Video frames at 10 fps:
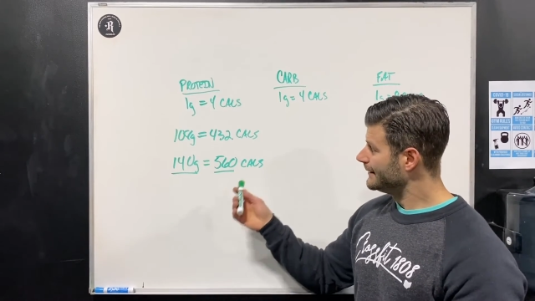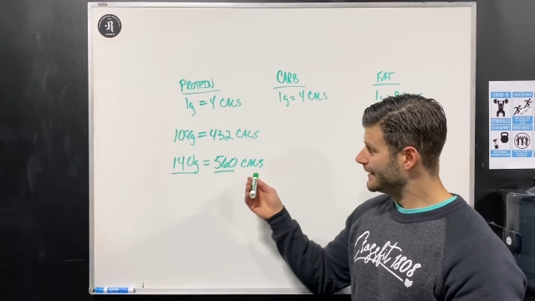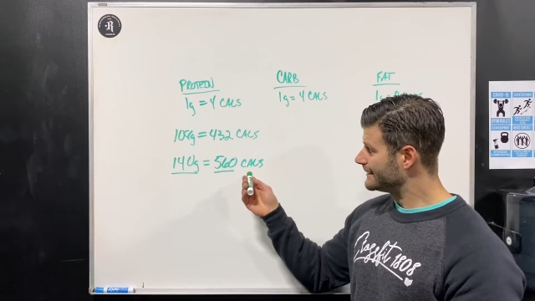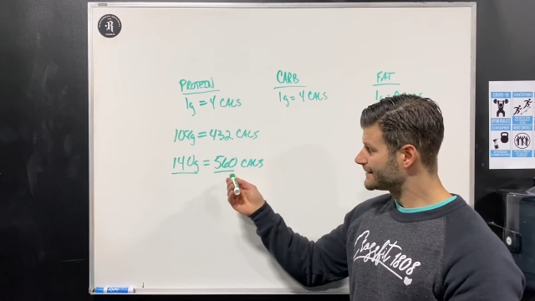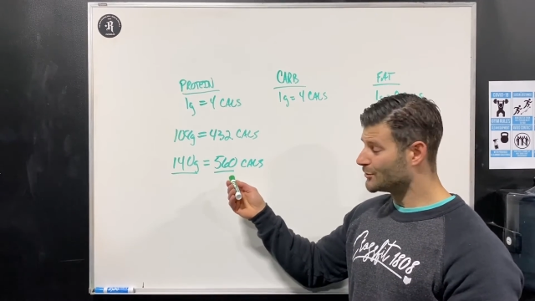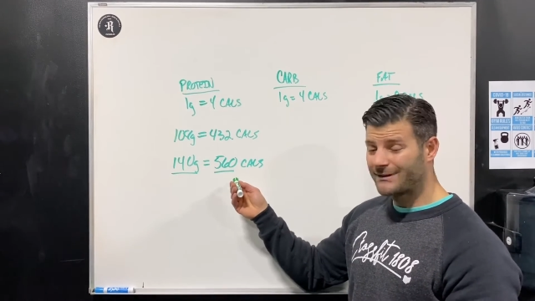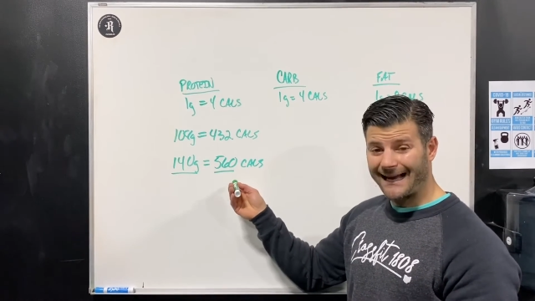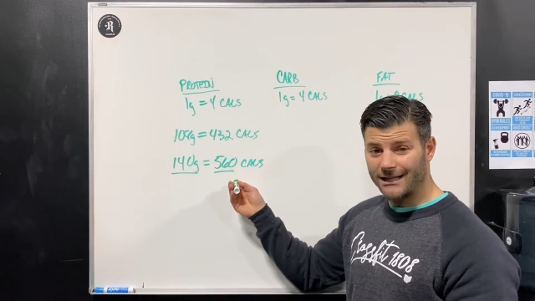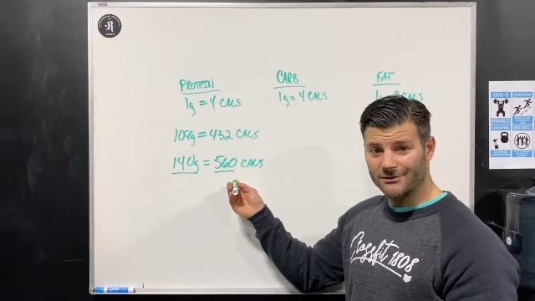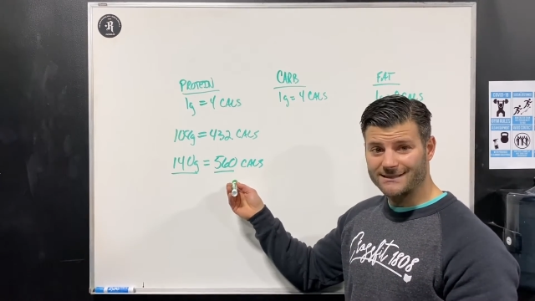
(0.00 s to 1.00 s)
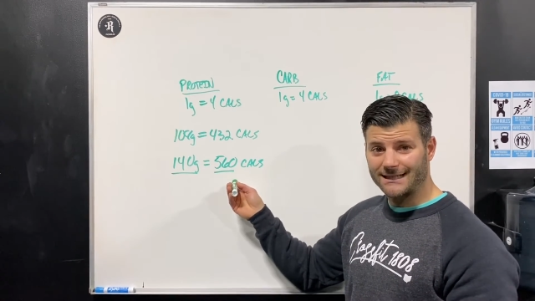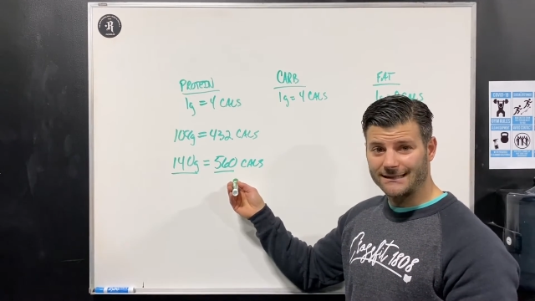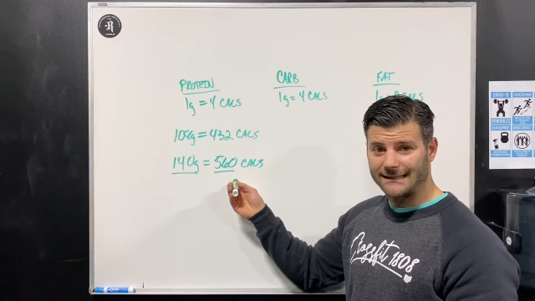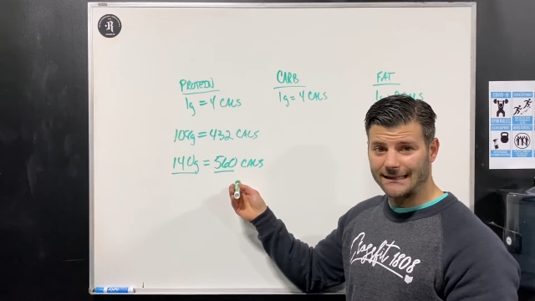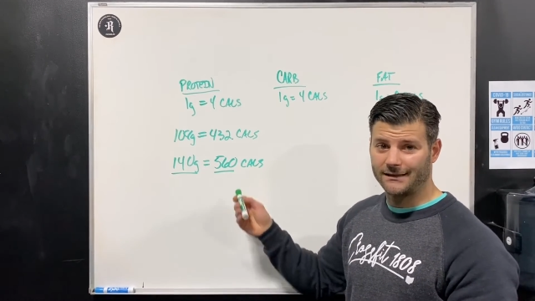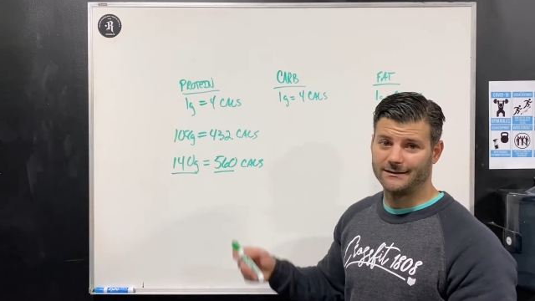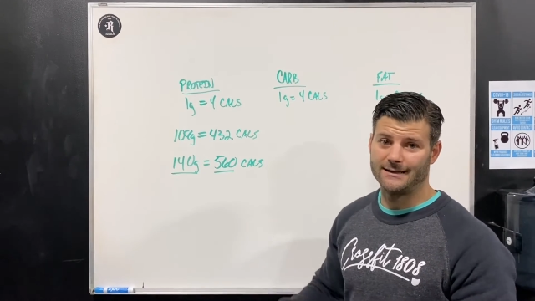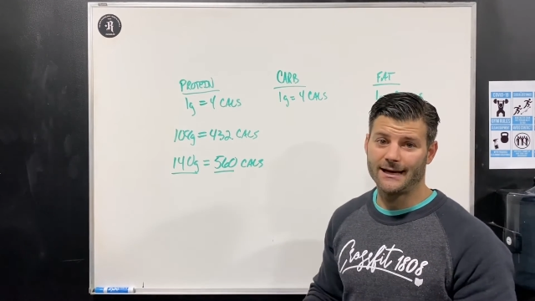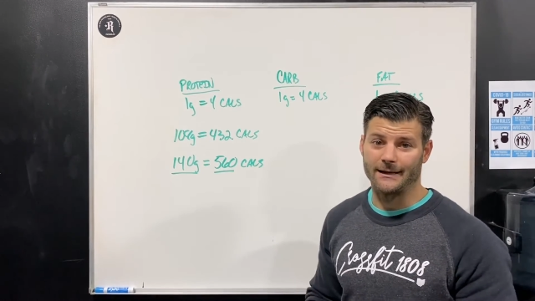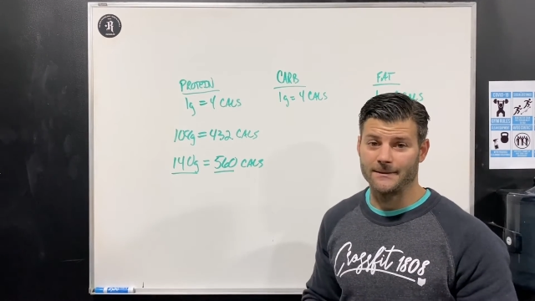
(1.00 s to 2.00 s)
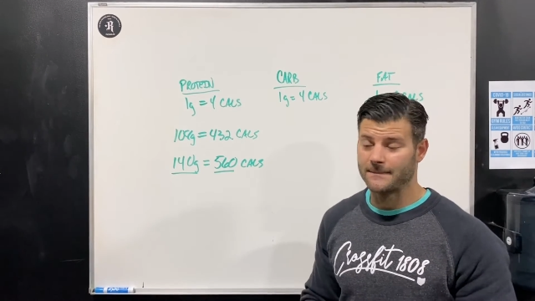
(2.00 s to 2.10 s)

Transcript: It's still calories at the end of the day,